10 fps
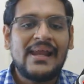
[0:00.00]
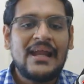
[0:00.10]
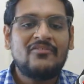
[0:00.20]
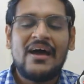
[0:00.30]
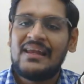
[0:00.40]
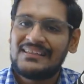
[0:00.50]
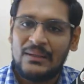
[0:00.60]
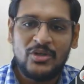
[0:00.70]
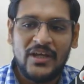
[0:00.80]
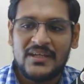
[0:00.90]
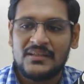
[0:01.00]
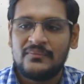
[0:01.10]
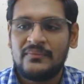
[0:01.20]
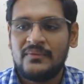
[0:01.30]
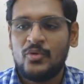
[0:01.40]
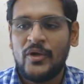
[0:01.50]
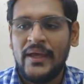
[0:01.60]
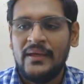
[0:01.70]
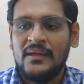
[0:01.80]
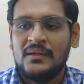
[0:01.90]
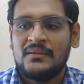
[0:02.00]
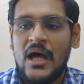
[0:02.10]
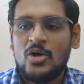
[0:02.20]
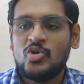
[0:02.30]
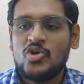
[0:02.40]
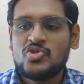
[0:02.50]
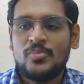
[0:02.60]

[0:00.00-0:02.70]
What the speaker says: and wireless communication. Okay, now those who